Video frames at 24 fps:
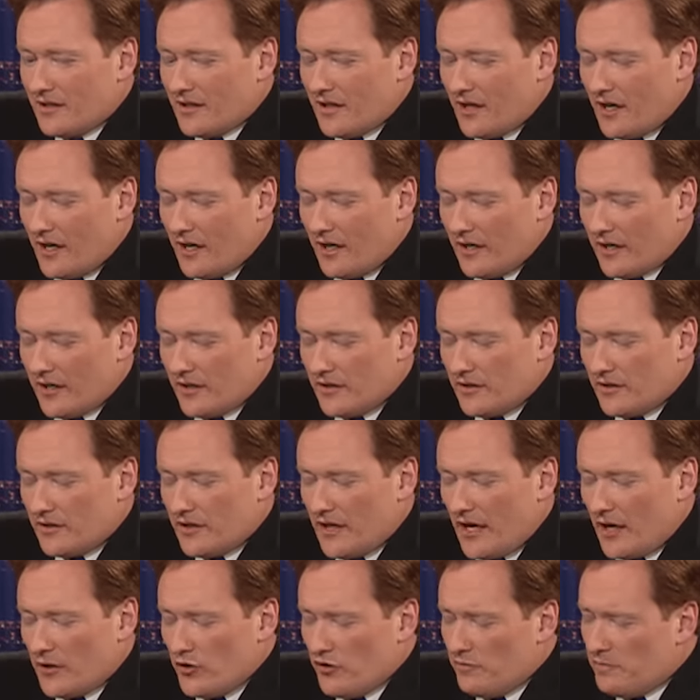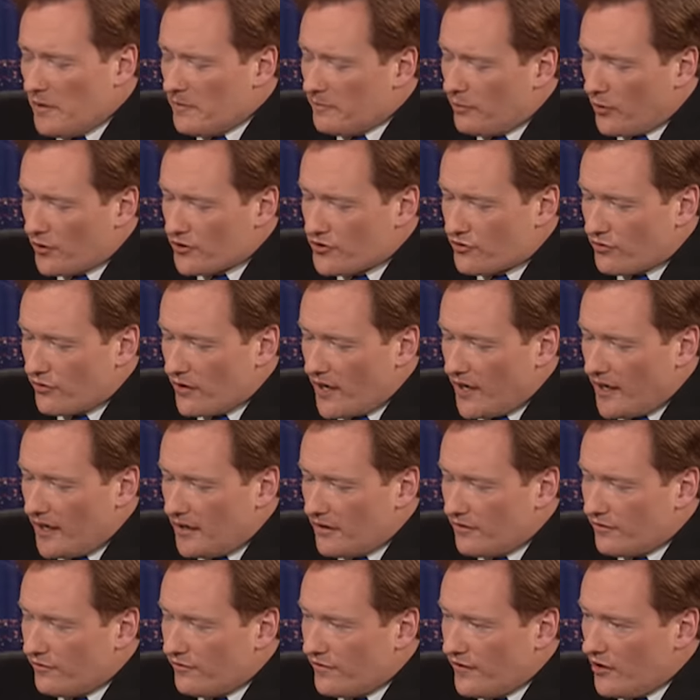Uh, now, you've been portrayed
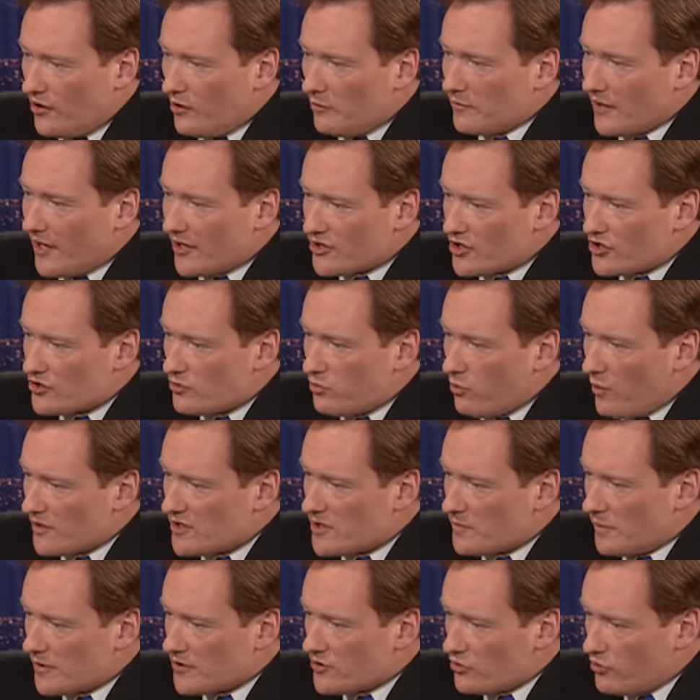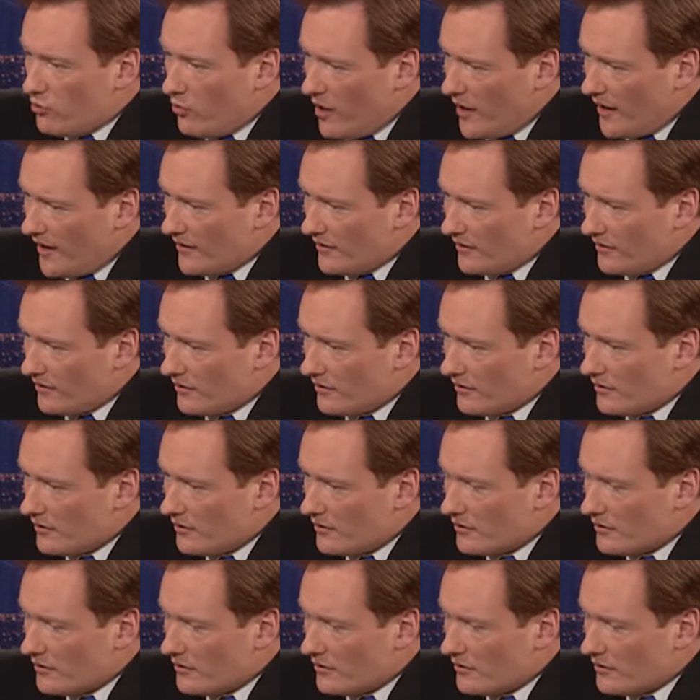in film not just once, but twice.